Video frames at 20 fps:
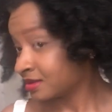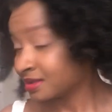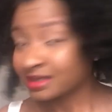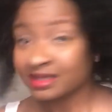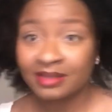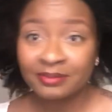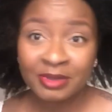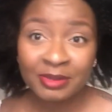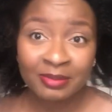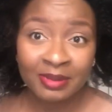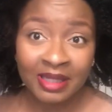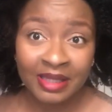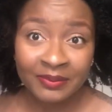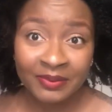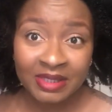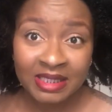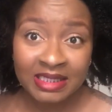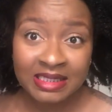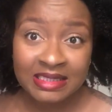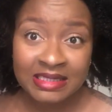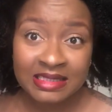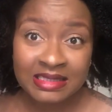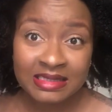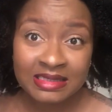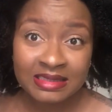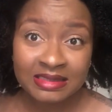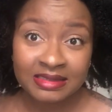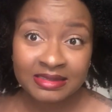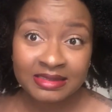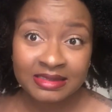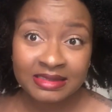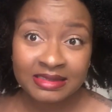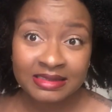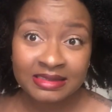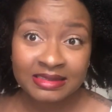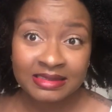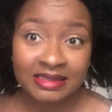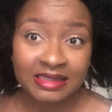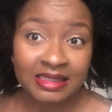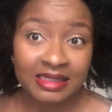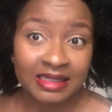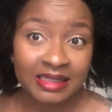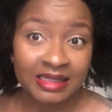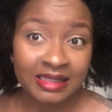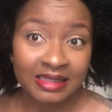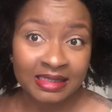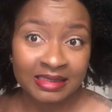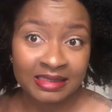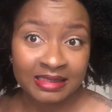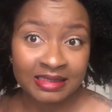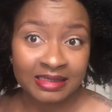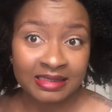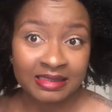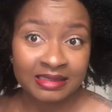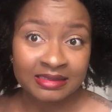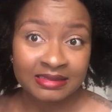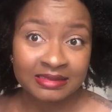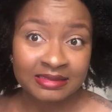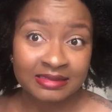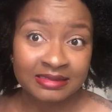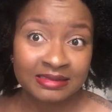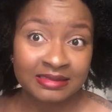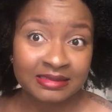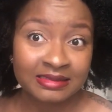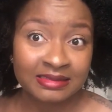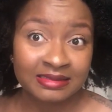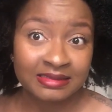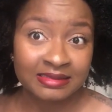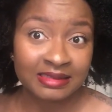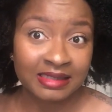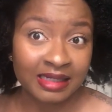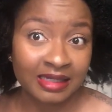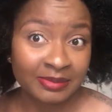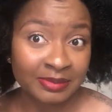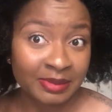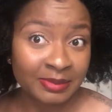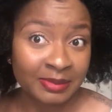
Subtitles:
Let me play with this, and I'll be